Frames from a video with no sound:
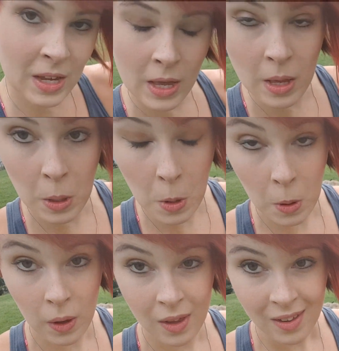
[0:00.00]

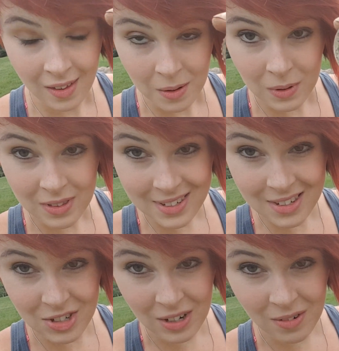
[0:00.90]

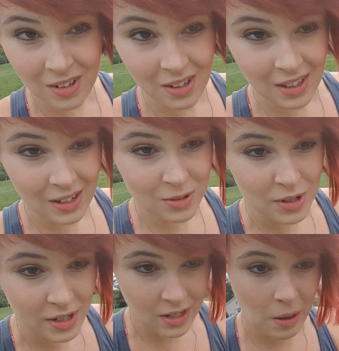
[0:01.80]
This is General
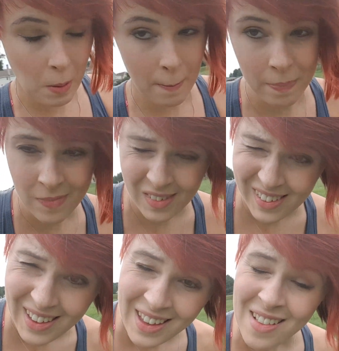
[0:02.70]
Electric.
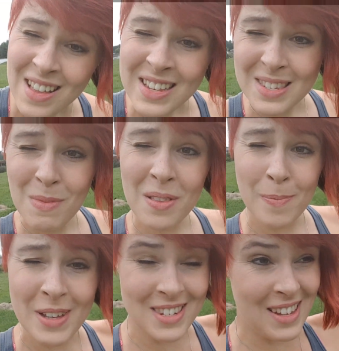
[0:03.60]
That's about the
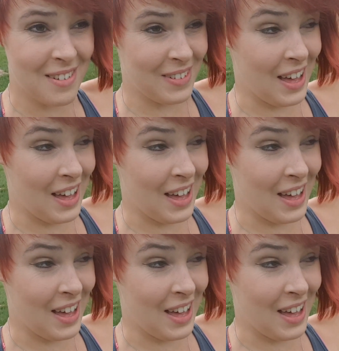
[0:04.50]
best I've